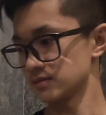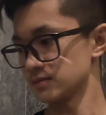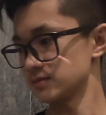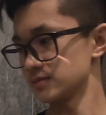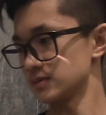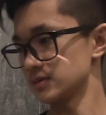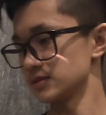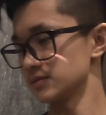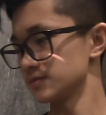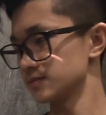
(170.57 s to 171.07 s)

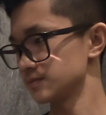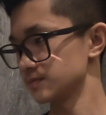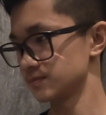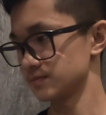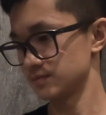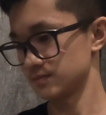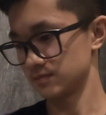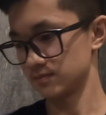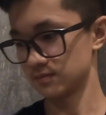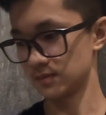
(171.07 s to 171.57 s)
well,
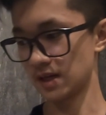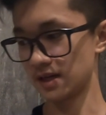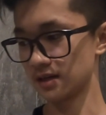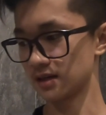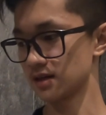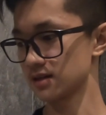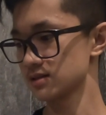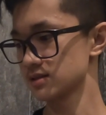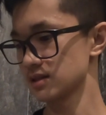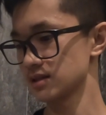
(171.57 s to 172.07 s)
I
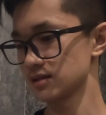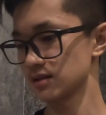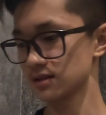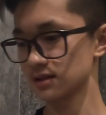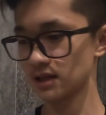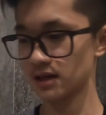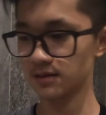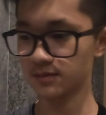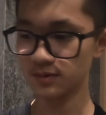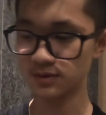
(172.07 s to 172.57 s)
guess they thought
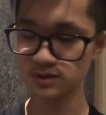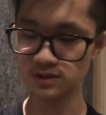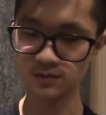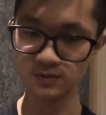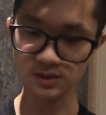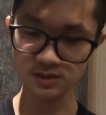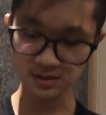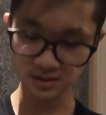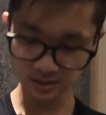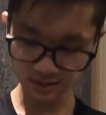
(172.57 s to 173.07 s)
that person
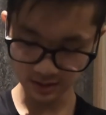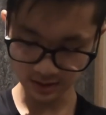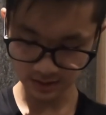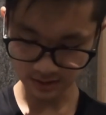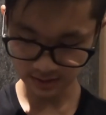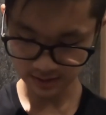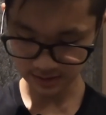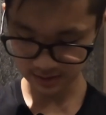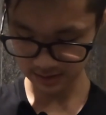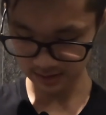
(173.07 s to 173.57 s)
was
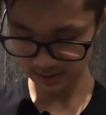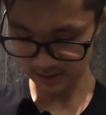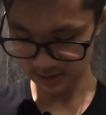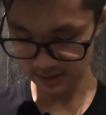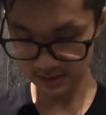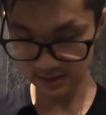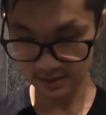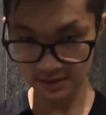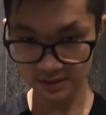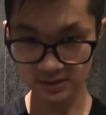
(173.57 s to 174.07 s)
clean.
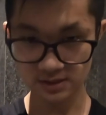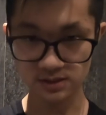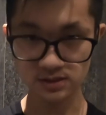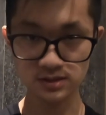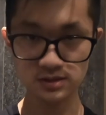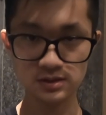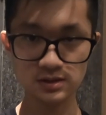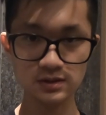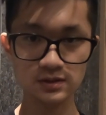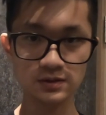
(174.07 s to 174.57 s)

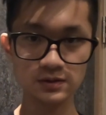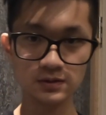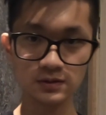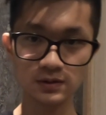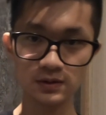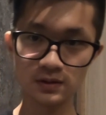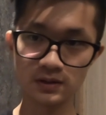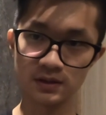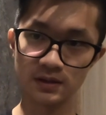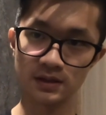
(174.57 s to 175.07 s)
So
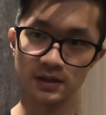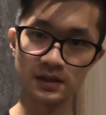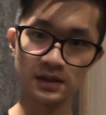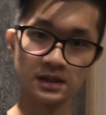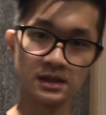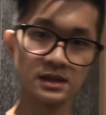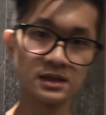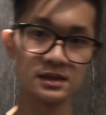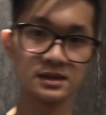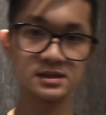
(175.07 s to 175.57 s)

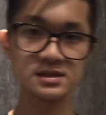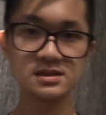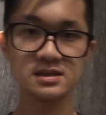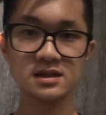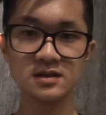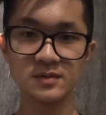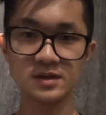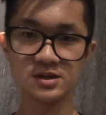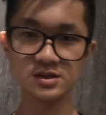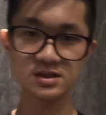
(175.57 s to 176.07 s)
let's
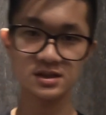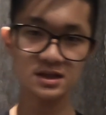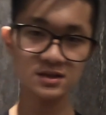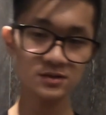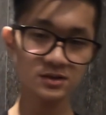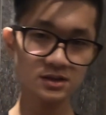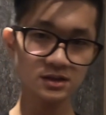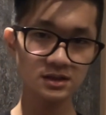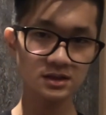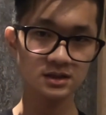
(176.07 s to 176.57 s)
take my shower.